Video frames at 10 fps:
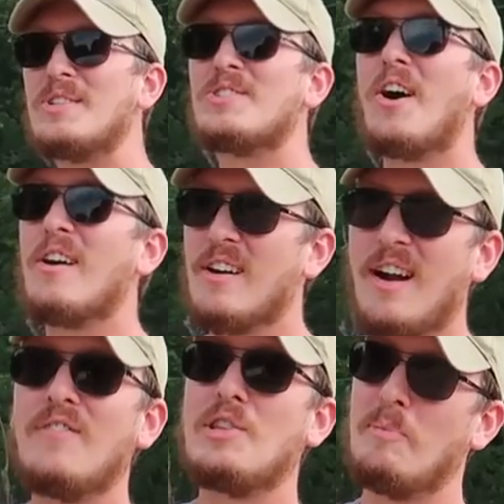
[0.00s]
We started
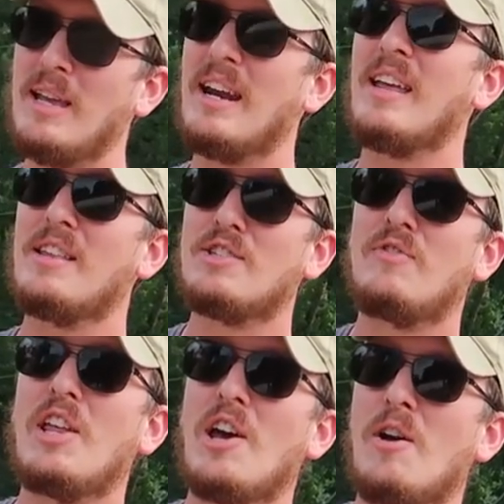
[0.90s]
off at the beginning of this
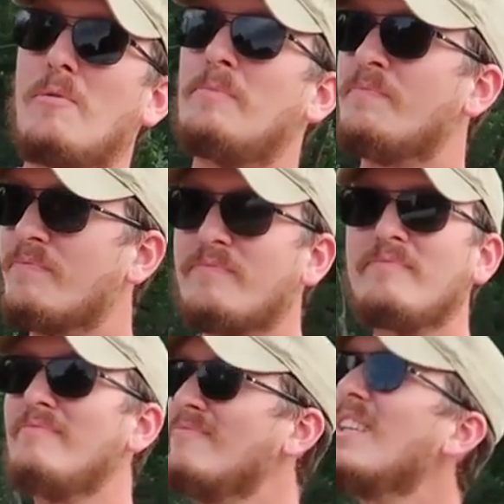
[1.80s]
video
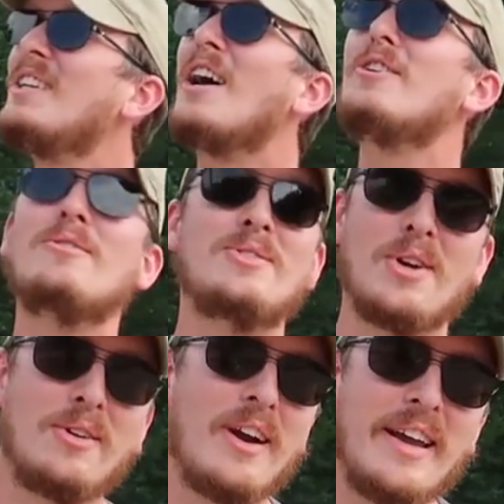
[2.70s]
not doing
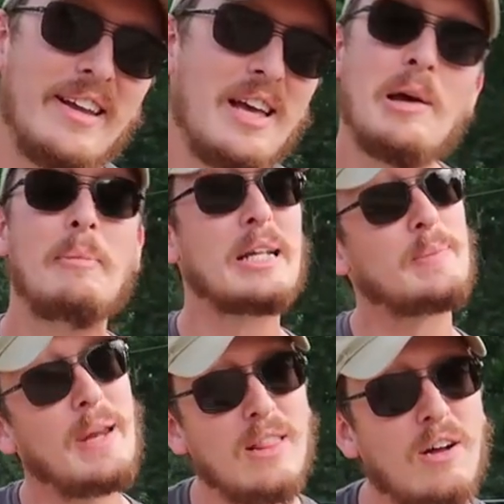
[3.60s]
so great, but
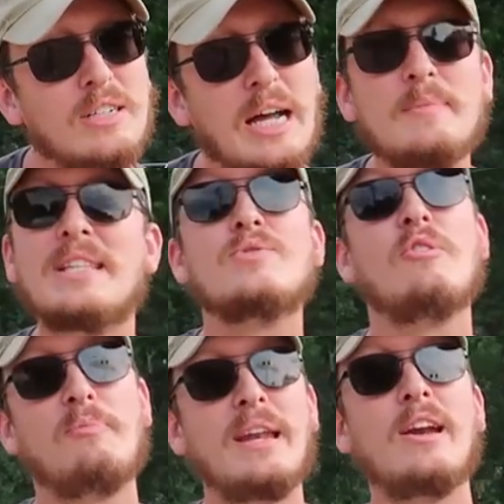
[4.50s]
it's been a long time since
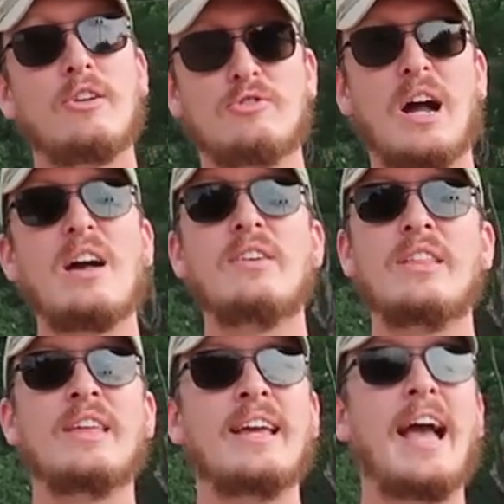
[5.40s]
we've been here to drive
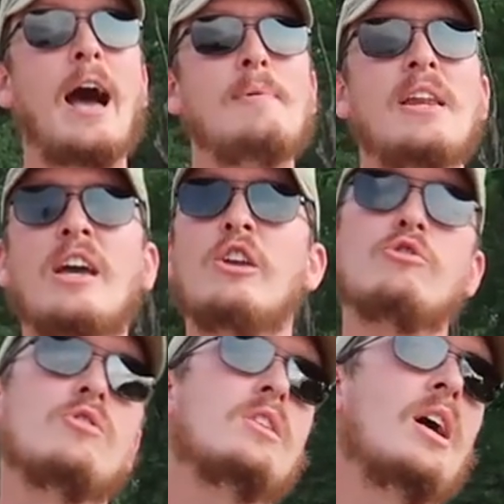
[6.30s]
anything. Abby and I
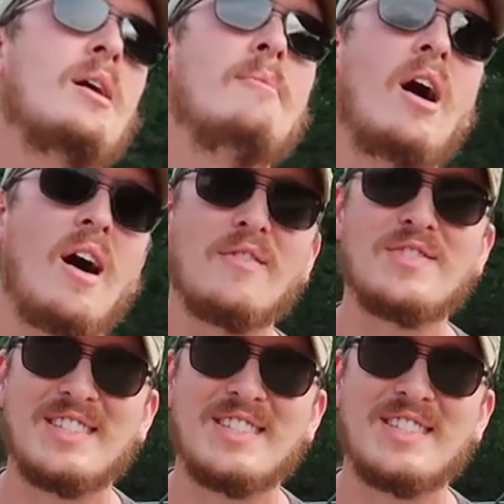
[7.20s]
usually come off